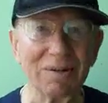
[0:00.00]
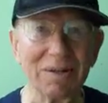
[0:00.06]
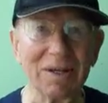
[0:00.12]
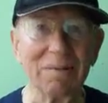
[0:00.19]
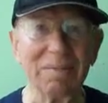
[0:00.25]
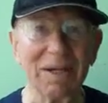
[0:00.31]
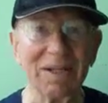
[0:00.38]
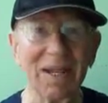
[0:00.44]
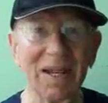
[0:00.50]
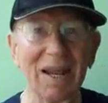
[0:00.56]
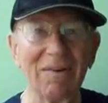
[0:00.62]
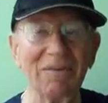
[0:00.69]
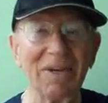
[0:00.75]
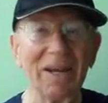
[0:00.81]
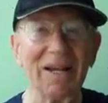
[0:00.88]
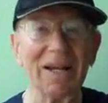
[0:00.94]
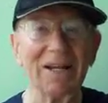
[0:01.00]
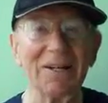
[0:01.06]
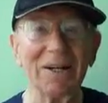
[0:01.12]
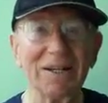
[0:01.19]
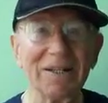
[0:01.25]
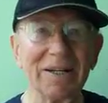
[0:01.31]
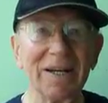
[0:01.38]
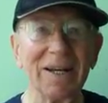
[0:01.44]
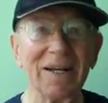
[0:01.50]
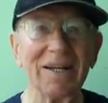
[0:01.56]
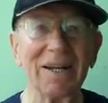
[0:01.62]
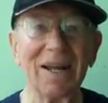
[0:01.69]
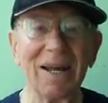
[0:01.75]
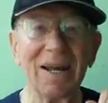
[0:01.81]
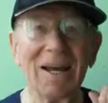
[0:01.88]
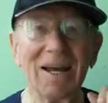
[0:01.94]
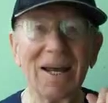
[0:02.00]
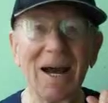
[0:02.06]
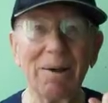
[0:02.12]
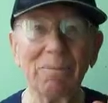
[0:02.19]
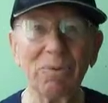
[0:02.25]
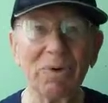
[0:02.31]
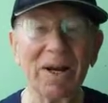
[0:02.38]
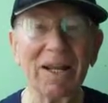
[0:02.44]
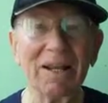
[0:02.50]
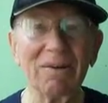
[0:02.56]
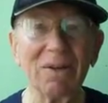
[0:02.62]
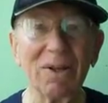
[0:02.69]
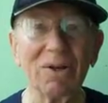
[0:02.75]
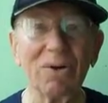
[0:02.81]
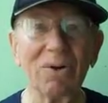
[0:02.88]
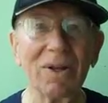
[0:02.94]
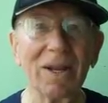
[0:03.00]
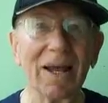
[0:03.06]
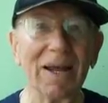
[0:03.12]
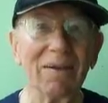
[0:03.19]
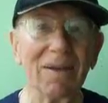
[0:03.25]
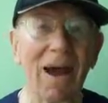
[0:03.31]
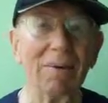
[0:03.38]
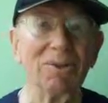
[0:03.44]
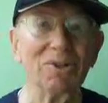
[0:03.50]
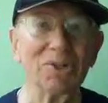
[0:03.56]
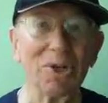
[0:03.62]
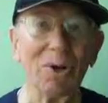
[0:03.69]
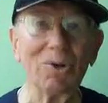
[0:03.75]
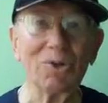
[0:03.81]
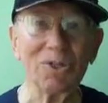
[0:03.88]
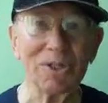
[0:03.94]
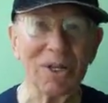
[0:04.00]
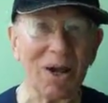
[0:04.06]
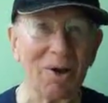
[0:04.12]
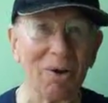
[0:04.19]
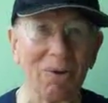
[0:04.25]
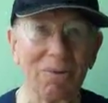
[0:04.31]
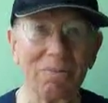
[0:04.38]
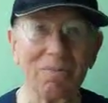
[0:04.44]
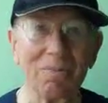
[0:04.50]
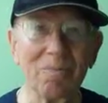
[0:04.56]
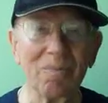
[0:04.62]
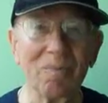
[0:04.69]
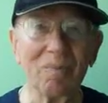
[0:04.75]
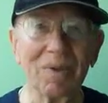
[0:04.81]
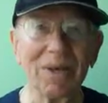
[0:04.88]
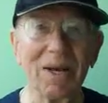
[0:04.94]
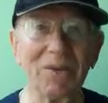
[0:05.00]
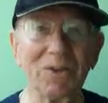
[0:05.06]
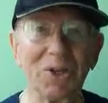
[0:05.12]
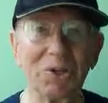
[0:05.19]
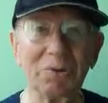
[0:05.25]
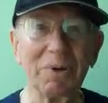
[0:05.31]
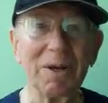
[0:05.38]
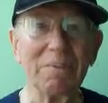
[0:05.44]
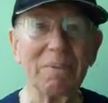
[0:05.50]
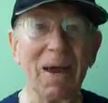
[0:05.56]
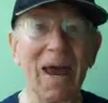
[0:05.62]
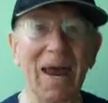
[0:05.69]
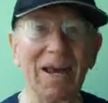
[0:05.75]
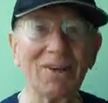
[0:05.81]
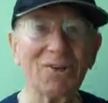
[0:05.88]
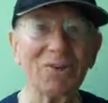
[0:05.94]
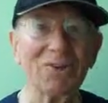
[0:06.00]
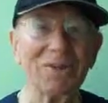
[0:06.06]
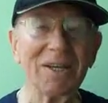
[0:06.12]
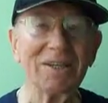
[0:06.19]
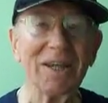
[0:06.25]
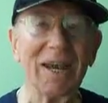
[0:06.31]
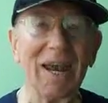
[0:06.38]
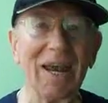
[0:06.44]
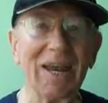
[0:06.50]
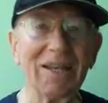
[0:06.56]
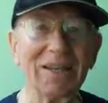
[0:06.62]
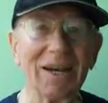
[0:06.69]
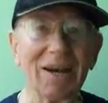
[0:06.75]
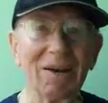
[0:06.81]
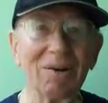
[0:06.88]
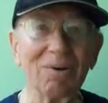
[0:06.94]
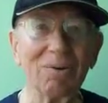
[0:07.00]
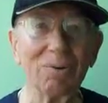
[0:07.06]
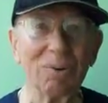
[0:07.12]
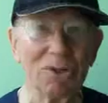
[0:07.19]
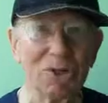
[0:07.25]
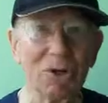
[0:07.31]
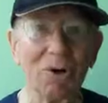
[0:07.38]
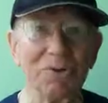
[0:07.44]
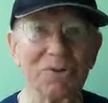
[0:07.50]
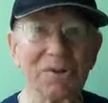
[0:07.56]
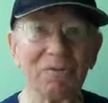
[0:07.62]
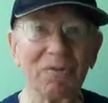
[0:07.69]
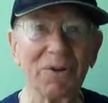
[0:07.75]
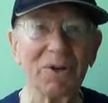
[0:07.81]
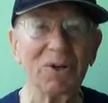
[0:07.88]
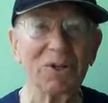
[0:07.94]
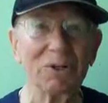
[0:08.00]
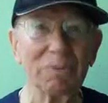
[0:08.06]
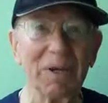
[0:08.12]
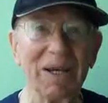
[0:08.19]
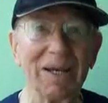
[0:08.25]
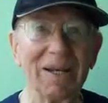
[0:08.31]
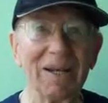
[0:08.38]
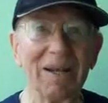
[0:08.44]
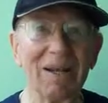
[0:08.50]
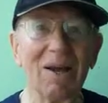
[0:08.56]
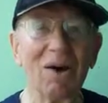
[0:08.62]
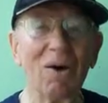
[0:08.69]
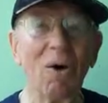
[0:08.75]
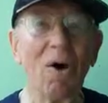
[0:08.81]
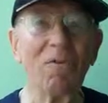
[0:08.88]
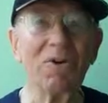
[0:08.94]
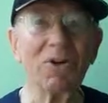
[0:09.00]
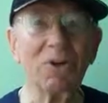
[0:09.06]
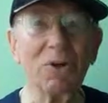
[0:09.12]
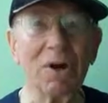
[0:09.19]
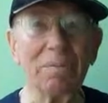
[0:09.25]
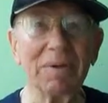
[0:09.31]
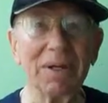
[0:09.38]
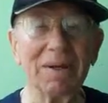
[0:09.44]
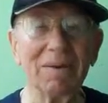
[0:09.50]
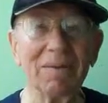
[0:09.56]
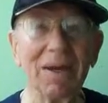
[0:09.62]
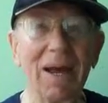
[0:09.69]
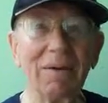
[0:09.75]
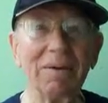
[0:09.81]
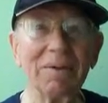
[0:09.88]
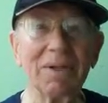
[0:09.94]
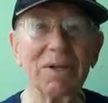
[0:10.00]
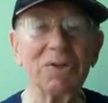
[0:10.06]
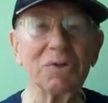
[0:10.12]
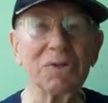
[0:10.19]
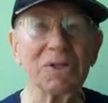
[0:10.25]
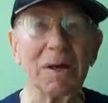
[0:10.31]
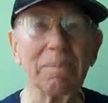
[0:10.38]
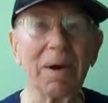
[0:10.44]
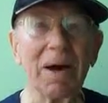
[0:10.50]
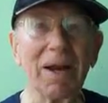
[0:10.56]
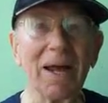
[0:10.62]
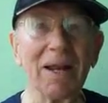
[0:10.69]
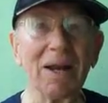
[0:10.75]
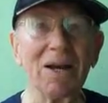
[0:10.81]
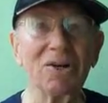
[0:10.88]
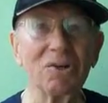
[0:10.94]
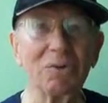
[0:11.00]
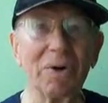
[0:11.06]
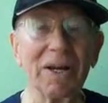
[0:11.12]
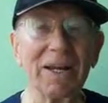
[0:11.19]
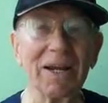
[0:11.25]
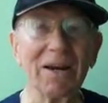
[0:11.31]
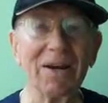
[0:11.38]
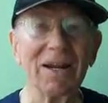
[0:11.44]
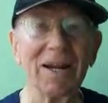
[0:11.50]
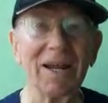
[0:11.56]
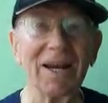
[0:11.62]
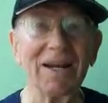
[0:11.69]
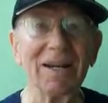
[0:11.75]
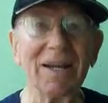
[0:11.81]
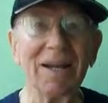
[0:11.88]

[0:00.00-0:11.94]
Hit me in the left hand. I tucked it in. I'm running to the goal line. I was so slow that the three backs that they had there, who were chosen for their speed, overtook me. This was about on our 20-yard line.